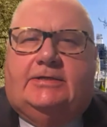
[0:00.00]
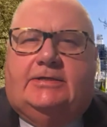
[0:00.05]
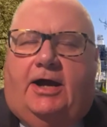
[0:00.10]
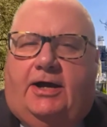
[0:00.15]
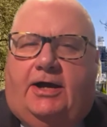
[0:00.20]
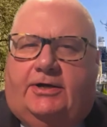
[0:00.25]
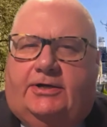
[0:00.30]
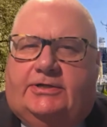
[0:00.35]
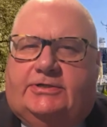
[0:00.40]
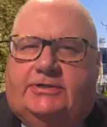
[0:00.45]

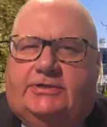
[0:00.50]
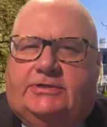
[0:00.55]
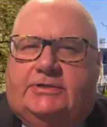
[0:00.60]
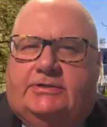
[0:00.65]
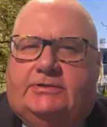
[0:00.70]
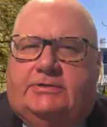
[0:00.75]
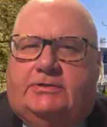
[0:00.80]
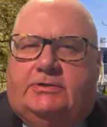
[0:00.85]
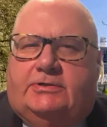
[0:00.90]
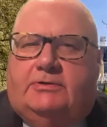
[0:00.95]

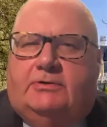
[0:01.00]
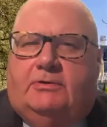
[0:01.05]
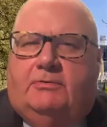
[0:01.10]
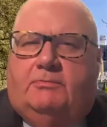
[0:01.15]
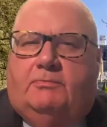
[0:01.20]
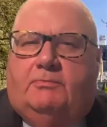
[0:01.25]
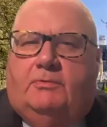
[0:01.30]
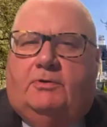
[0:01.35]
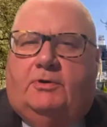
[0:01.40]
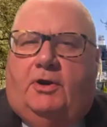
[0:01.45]
darkness, that
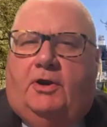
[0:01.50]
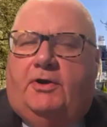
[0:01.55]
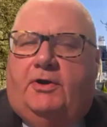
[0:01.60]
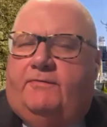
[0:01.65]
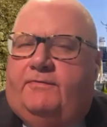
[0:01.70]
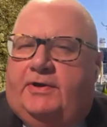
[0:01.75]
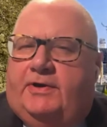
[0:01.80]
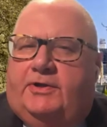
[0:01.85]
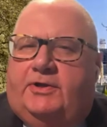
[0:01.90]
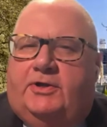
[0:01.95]
a
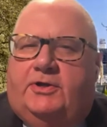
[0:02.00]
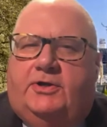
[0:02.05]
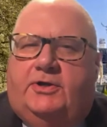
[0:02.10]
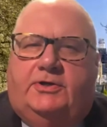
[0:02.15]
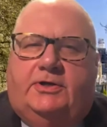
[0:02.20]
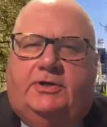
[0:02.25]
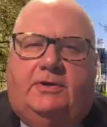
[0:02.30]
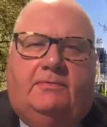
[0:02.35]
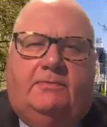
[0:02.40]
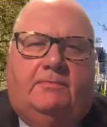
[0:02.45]
lot of it
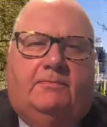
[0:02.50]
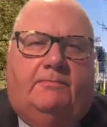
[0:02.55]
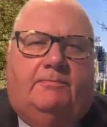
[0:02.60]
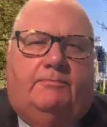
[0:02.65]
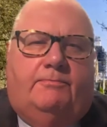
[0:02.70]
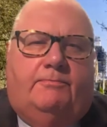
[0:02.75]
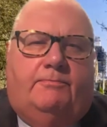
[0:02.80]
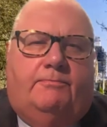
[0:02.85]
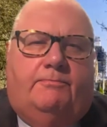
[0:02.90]
occurred in